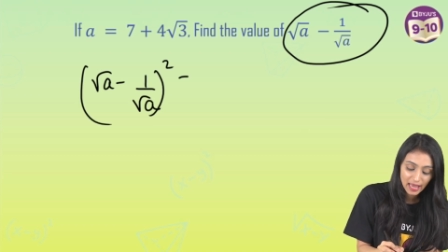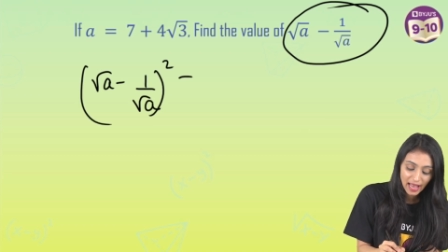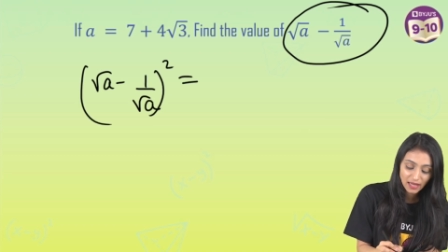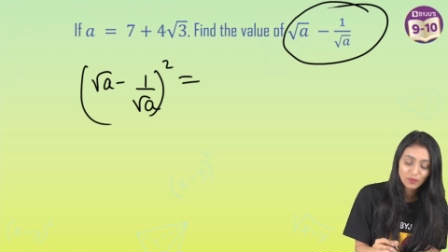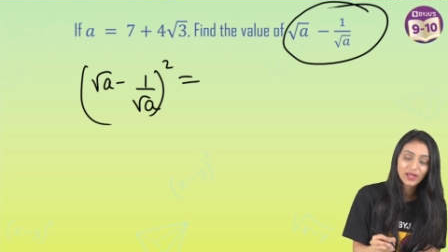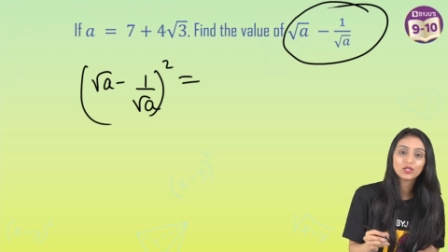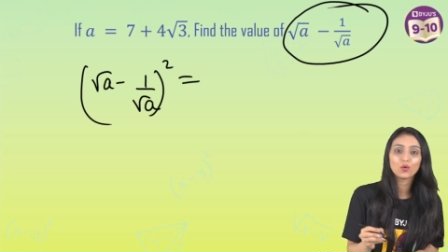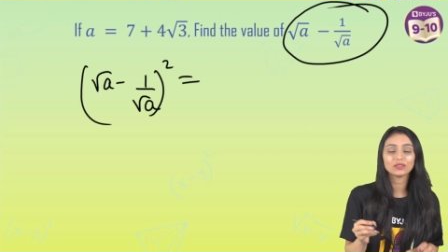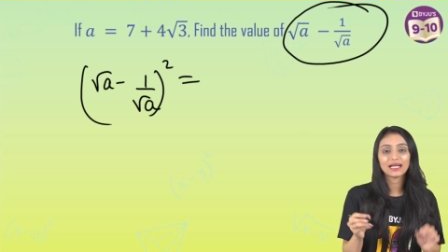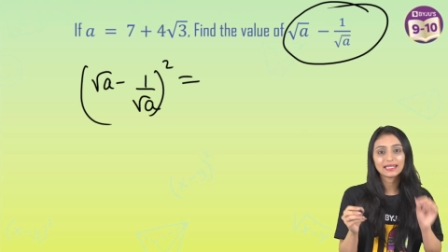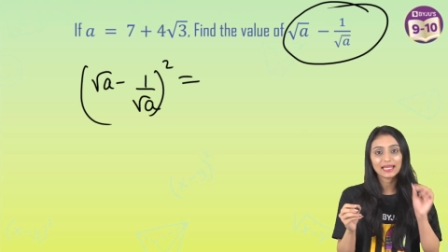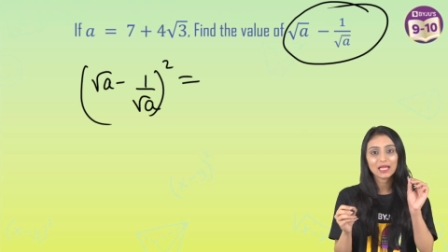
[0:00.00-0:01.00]
And I know
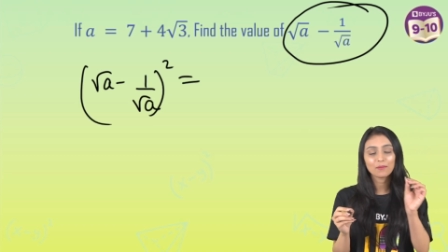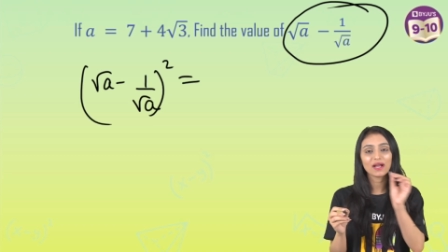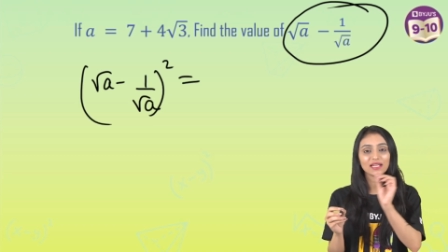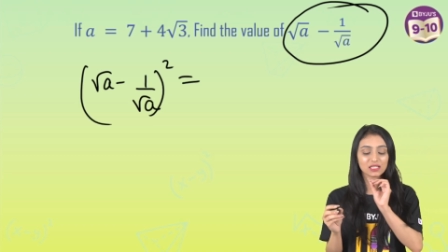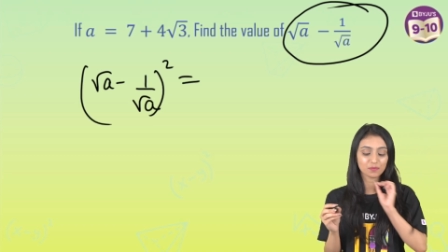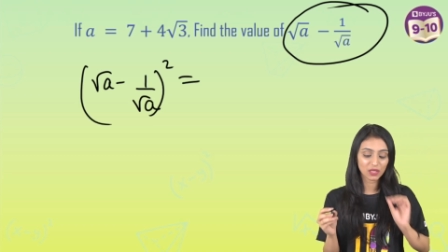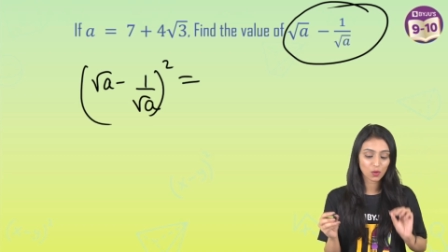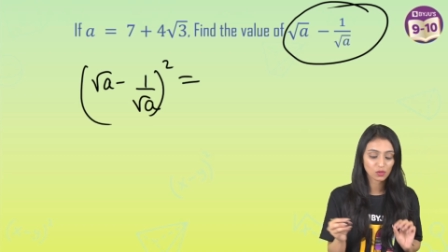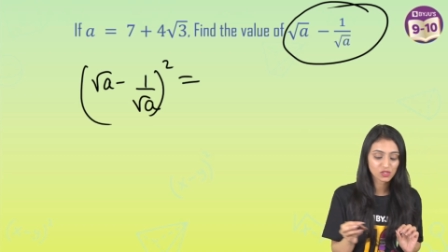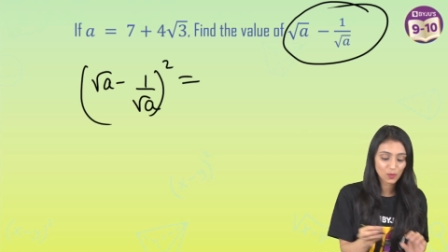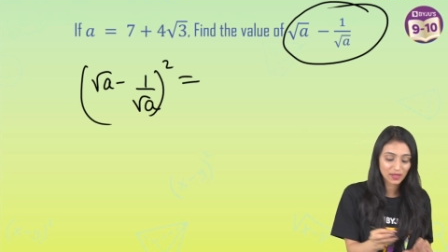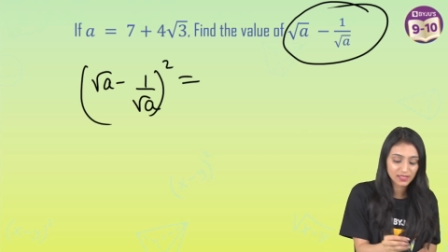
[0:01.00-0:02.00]
that a minus b whole
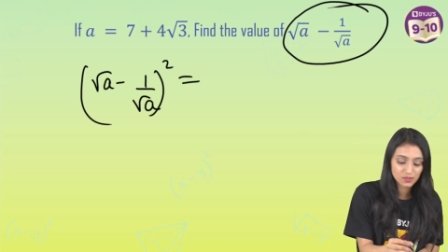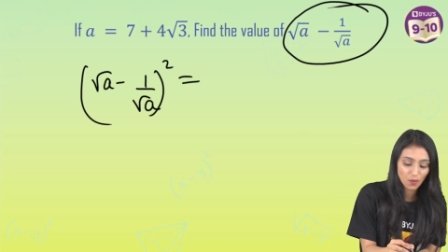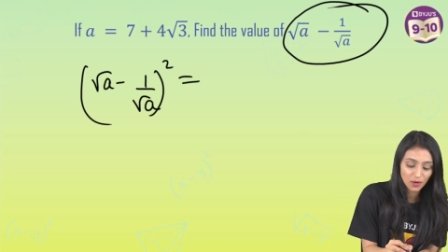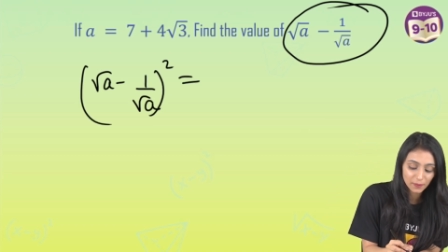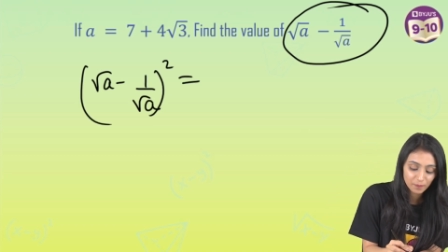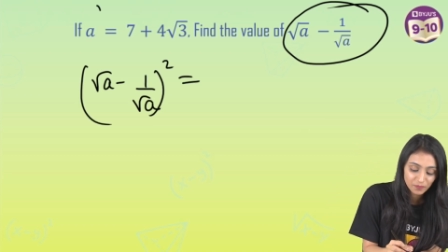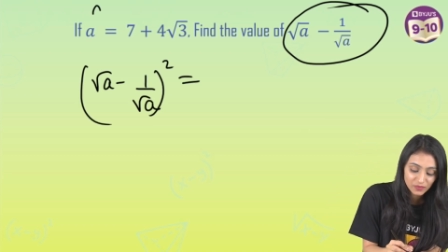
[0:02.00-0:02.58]
square is what?